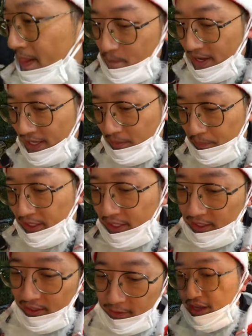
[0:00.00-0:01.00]

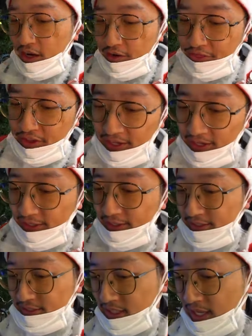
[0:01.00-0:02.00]
Maybe their
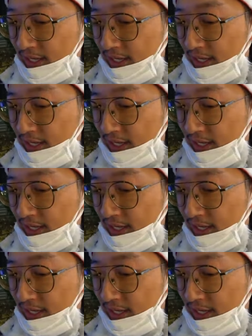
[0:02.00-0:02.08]
thing is